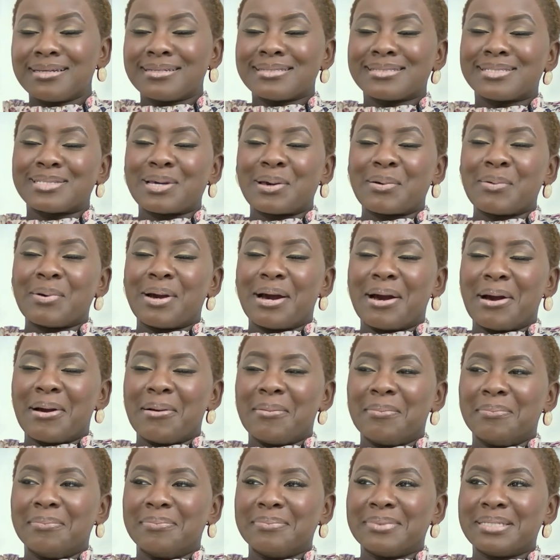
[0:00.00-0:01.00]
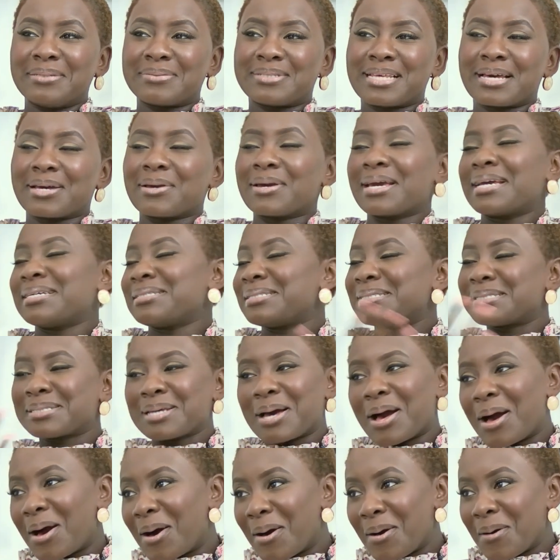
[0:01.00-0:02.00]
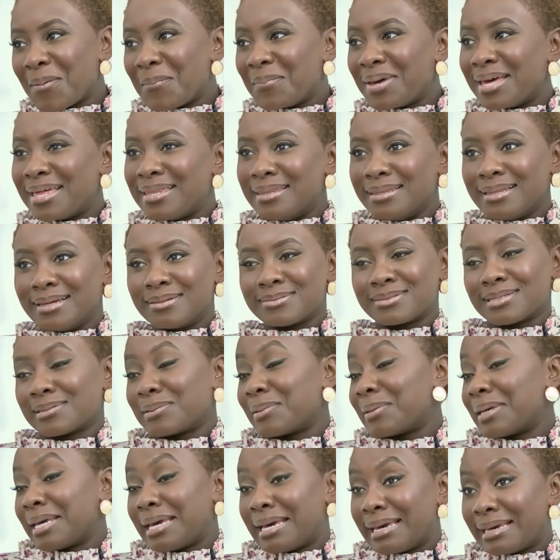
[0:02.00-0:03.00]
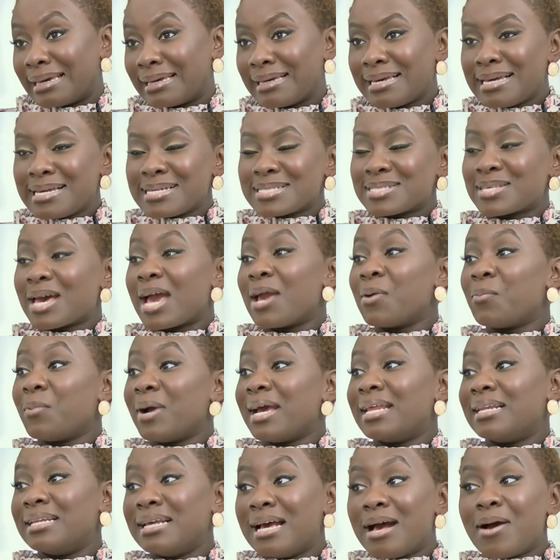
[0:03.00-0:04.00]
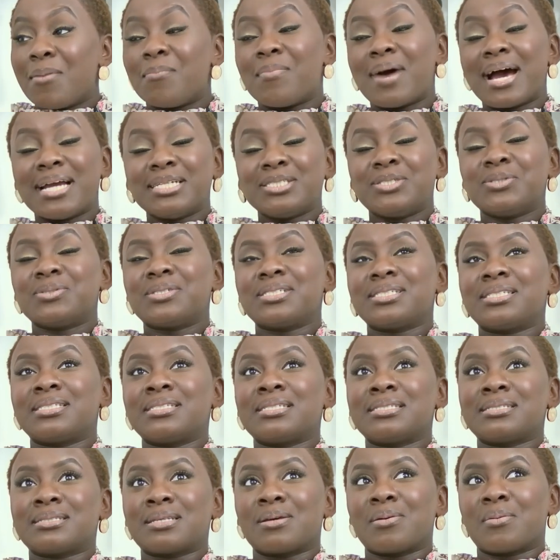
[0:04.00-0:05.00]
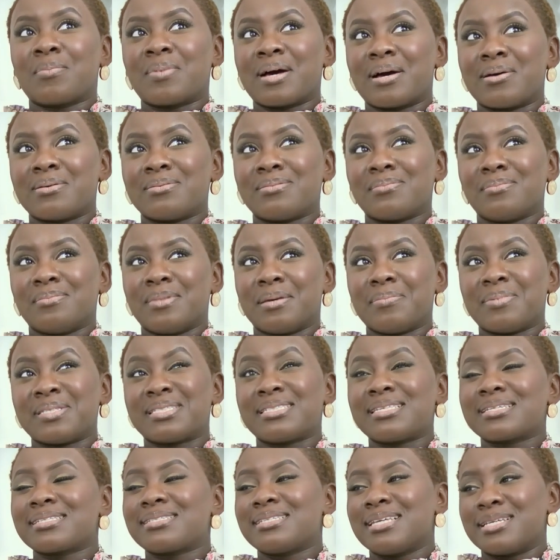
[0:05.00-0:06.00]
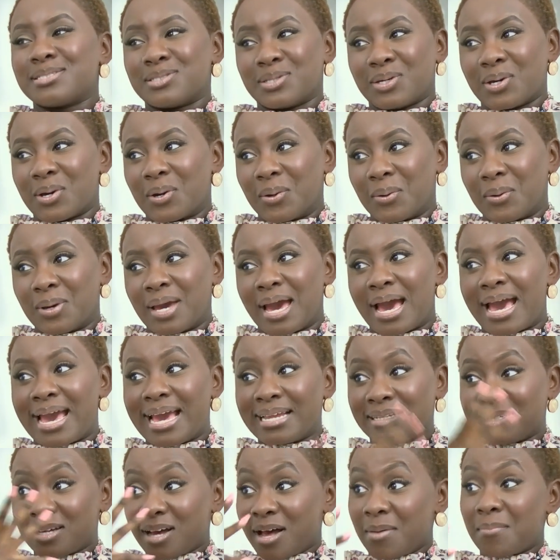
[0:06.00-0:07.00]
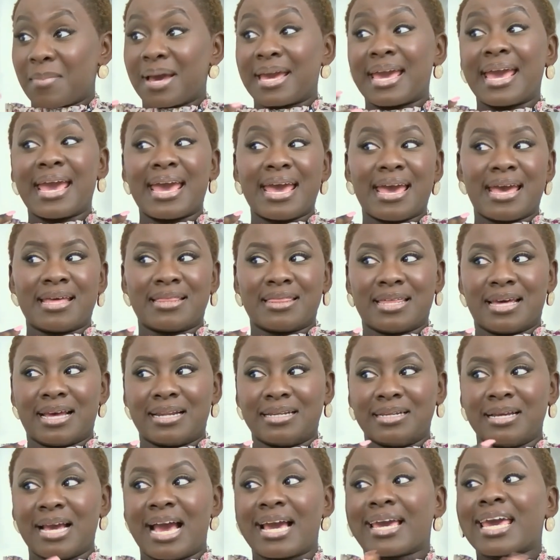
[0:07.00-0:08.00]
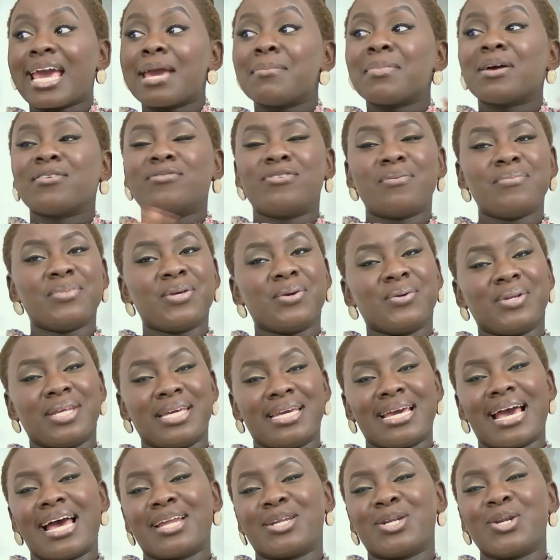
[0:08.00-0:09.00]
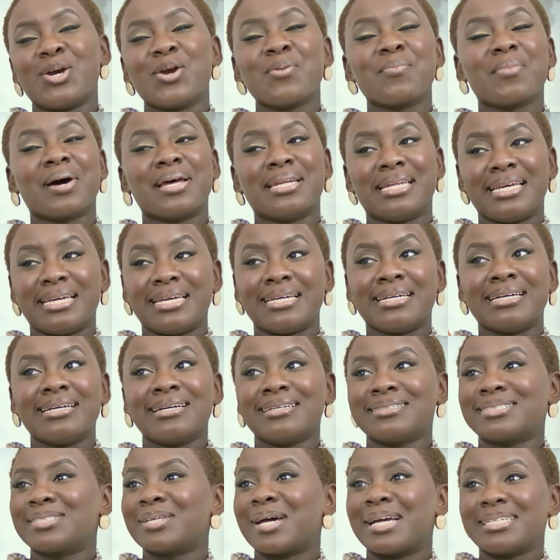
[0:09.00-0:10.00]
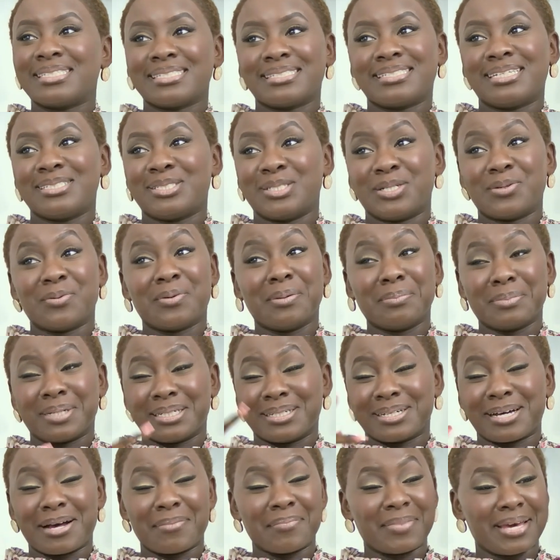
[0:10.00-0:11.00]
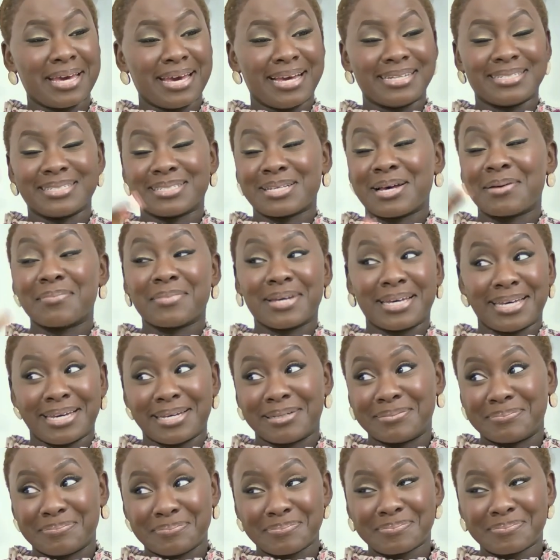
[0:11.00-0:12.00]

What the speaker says: So he was like, okay, just come. And I was like, okay. So I went. Mind you, this is about maybe 6 years ago. I had cut my hair then. I came back from uni, had no money. So I just said, you know what? I'm going to cut my hair, just cut my hair.